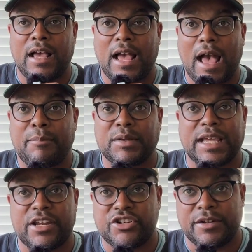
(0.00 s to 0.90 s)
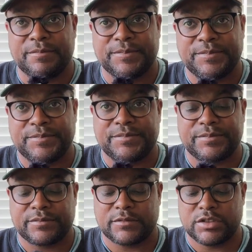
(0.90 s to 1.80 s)
application.
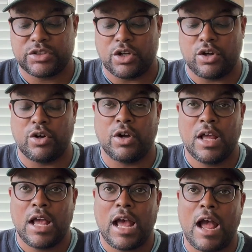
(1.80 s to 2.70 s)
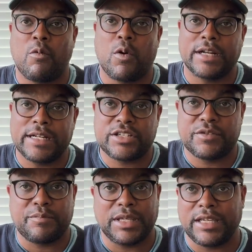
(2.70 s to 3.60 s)
So, I wanted it
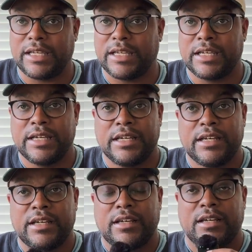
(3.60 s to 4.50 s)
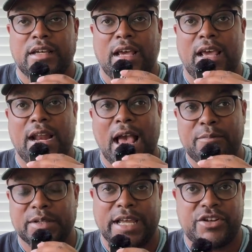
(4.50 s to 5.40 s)
to be an
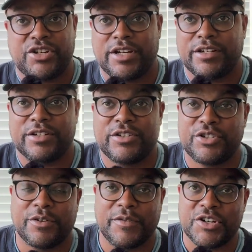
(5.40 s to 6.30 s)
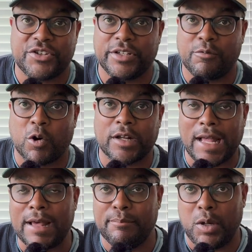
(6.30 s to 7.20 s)
application to eventually work
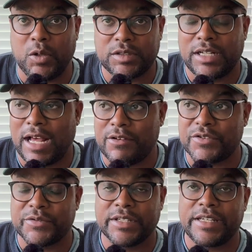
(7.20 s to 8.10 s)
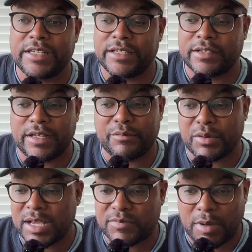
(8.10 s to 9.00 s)
at Bolt. I was really
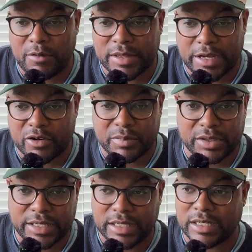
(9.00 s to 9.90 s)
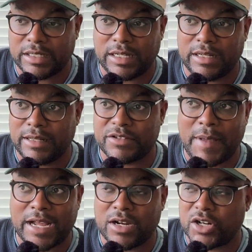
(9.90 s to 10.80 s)
impressed by what they were building. That was
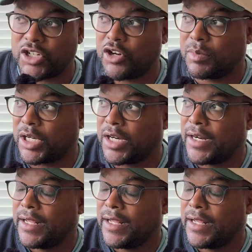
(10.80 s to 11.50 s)
back in October,